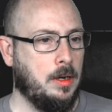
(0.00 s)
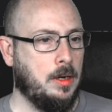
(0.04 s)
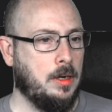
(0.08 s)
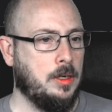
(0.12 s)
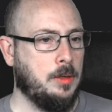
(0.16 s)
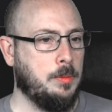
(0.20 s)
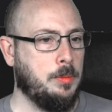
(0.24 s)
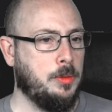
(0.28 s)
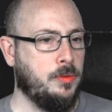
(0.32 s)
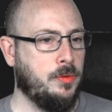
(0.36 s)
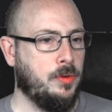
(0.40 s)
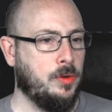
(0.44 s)

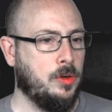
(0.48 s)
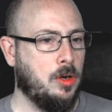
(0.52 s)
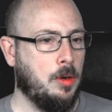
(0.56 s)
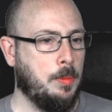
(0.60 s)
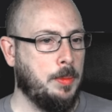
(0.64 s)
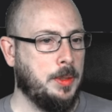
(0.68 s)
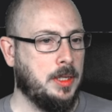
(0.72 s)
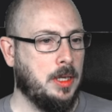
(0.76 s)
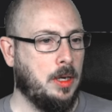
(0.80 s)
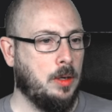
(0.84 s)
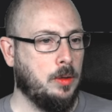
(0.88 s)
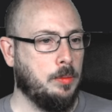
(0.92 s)
Remove or
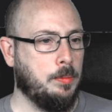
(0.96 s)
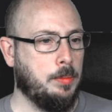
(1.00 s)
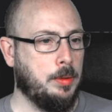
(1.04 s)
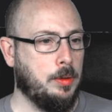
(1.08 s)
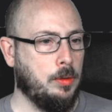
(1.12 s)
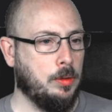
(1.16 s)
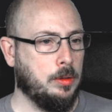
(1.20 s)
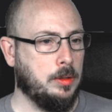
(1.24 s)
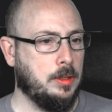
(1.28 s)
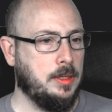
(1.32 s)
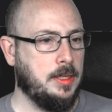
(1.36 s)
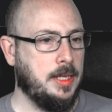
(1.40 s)
comment out
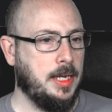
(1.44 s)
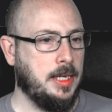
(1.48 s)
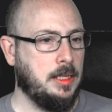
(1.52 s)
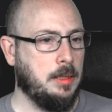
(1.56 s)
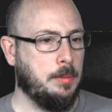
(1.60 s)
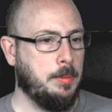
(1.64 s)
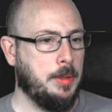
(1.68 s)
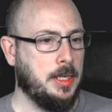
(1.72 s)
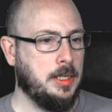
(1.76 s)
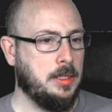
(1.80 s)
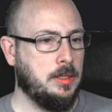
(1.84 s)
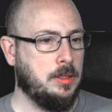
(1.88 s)
Bolt
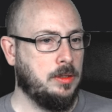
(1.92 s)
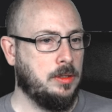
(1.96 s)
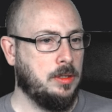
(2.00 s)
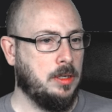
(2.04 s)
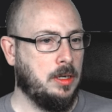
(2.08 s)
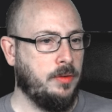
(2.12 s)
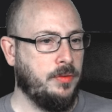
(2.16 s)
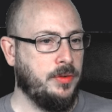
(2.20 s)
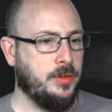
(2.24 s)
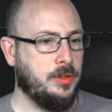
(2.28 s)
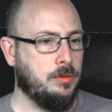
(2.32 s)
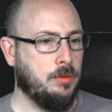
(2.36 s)
database
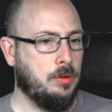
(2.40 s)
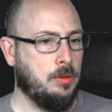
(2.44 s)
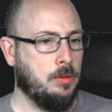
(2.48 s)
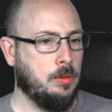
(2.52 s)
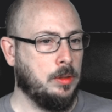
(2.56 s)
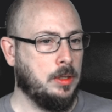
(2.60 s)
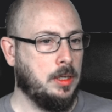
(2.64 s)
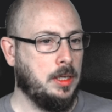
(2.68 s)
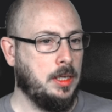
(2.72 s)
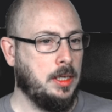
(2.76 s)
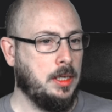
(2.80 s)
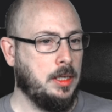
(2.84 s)
service
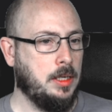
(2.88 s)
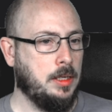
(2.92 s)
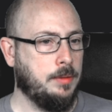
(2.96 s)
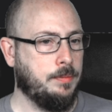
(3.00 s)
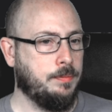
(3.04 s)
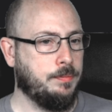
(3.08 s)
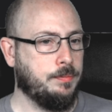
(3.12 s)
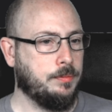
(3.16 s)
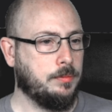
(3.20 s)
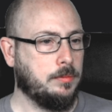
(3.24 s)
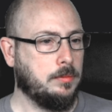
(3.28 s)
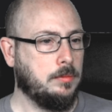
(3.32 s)
role key.
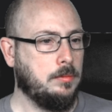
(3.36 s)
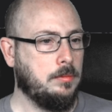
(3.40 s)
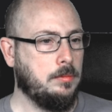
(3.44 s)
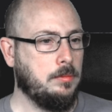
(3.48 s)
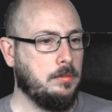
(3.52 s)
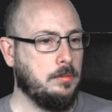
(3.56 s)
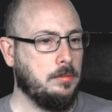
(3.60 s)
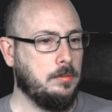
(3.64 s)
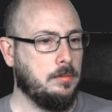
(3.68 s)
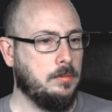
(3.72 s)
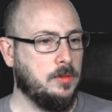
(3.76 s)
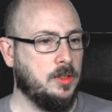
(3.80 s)

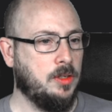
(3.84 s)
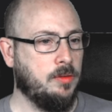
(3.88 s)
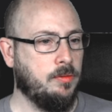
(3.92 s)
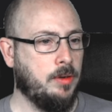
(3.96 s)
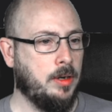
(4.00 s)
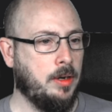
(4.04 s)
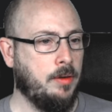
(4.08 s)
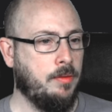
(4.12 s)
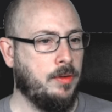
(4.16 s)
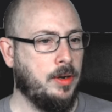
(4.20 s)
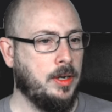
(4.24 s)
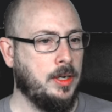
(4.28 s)

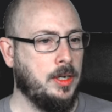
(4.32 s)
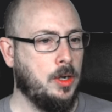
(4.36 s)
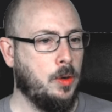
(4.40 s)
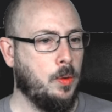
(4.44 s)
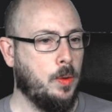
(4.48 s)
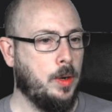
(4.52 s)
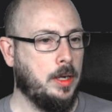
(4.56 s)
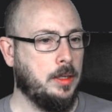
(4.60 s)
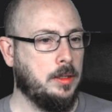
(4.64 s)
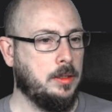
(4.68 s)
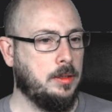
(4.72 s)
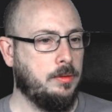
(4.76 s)
Verify no
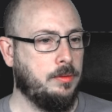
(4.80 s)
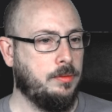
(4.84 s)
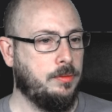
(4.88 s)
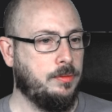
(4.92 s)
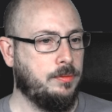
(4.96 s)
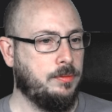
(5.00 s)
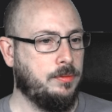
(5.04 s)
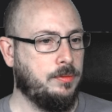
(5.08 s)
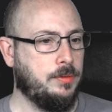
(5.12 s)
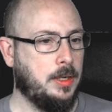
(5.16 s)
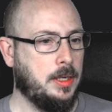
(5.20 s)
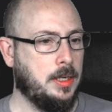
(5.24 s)
other
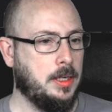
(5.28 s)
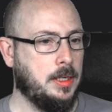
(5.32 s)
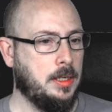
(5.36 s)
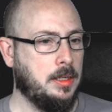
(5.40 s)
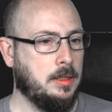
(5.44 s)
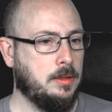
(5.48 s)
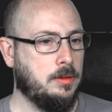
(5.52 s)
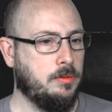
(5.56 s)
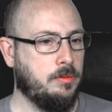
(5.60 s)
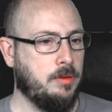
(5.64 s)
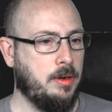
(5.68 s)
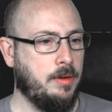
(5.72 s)

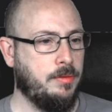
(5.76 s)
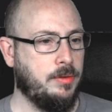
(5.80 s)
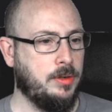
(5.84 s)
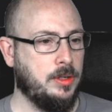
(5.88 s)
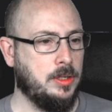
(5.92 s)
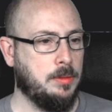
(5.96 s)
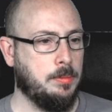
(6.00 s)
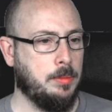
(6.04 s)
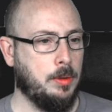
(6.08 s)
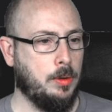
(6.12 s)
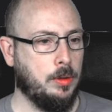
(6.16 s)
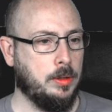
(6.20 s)
files
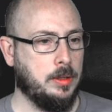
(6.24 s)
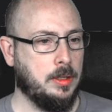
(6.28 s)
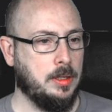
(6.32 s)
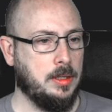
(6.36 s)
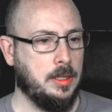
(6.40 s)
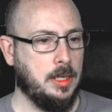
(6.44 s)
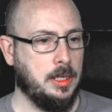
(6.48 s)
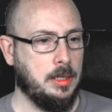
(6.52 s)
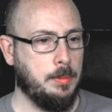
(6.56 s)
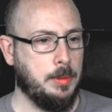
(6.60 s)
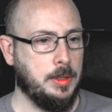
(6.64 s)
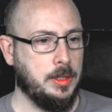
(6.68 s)
reference Bolt
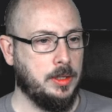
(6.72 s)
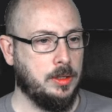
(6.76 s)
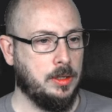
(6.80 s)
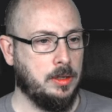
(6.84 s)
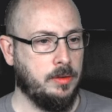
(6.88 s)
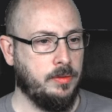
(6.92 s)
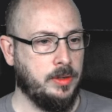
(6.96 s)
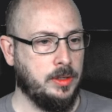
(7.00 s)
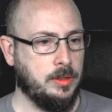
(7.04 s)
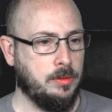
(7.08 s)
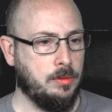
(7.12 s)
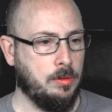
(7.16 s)
database
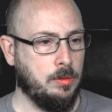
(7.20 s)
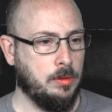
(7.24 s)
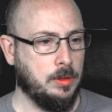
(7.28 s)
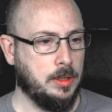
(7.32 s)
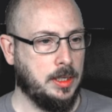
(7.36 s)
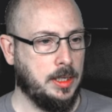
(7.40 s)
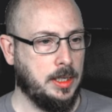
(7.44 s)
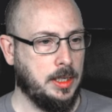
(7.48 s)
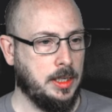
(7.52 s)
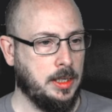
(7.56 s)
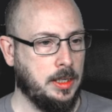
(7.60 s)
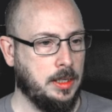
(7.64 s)
service role
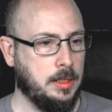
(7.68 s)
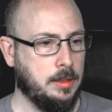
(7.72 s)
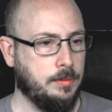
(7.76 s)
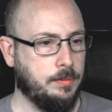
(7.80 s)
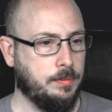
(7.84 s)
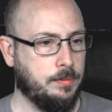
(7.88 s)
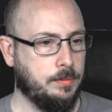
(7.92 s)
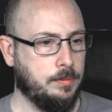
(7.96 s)
key.